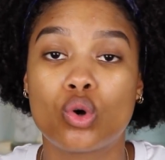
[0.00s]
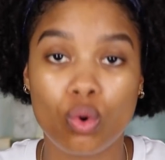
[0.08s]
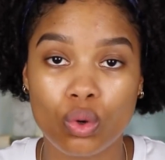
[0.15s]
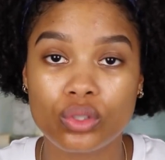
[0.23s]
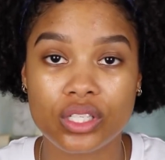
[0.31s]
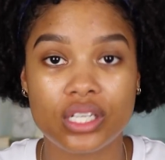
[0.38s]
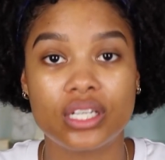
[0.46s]

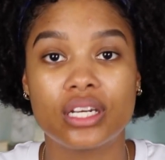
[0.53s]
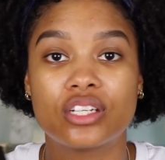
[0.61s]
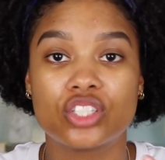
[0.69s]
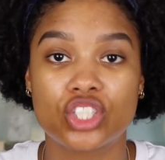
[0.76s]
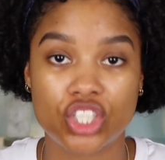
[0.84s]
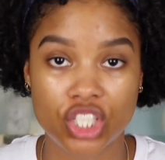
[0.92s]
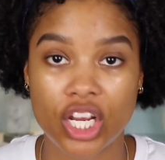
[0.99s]
golden
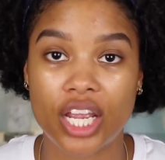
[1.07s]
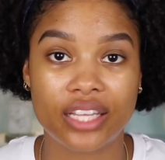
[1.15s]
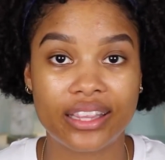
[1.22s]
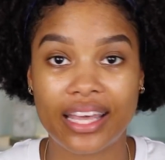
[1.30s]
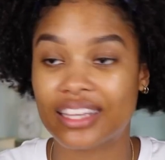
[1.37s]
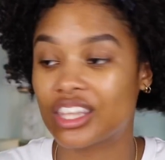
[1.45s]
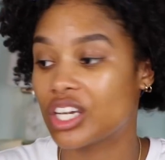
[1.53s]
shade.
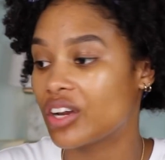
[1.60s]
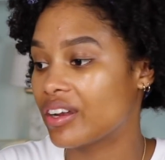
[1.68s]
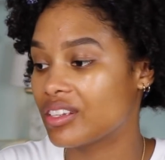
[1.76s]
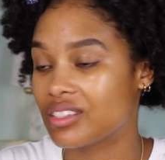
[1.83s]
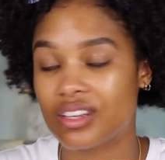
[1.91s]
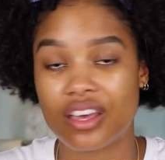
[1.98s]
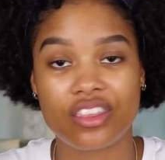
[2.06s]
Like, there
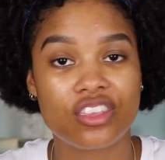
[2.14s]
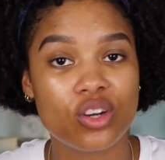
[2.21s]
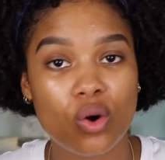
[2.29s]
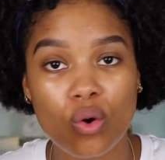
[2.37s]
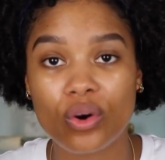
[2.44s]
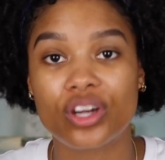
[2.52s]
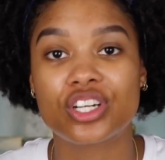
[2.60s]
is nothing
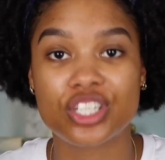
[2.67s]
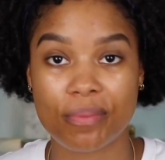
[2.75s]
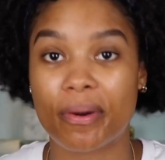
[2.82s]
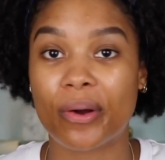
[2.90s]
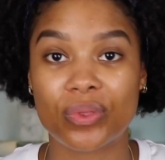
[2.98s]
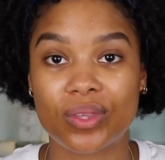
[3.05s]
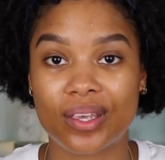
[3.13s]
orange
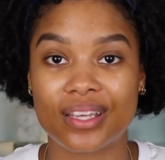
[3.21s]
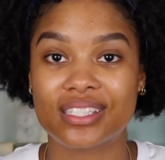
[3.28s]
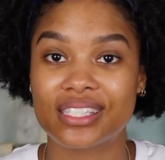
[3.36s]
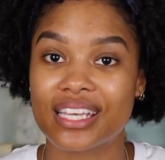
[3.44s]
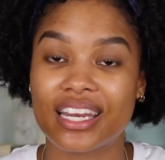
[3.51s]
about this.